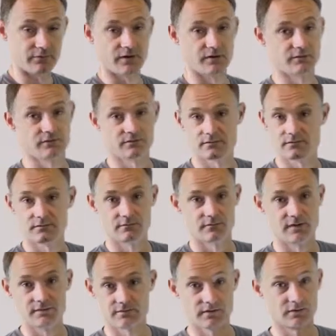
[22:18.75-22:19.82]
rust,
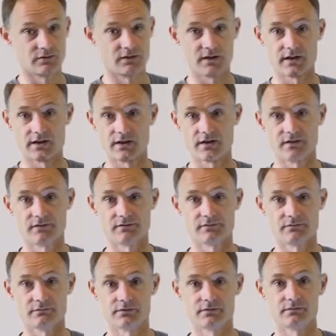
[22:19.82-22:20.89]
that's it. You got to get it out of
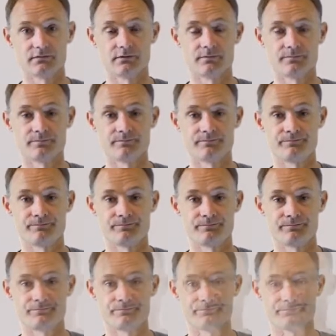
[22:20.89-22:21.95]
service.
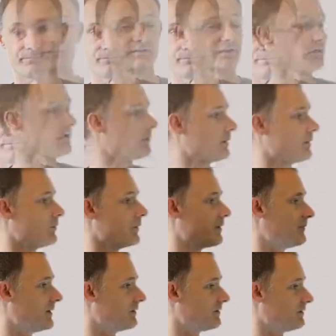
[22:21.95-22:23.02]
Now check the hardware
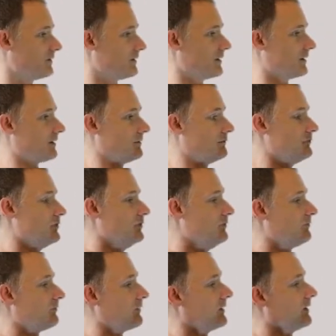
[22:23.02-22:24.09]
to make sure that it can
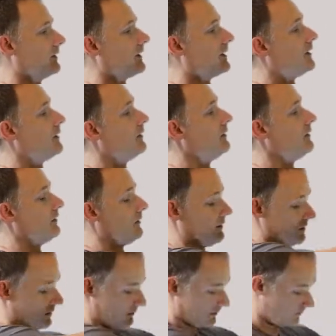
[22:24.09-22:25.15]
move freely.
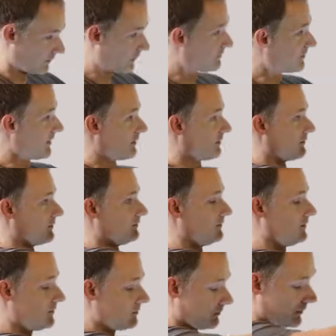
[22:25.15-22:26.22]
We're going to check the
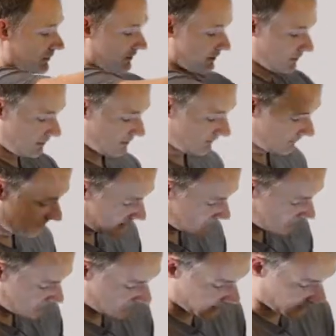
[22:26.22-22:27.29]
D-ring,
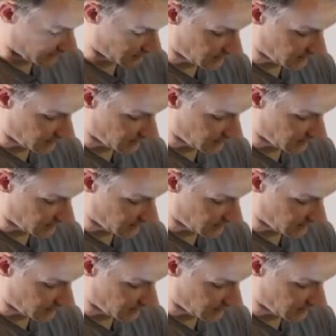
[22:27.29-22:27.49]
check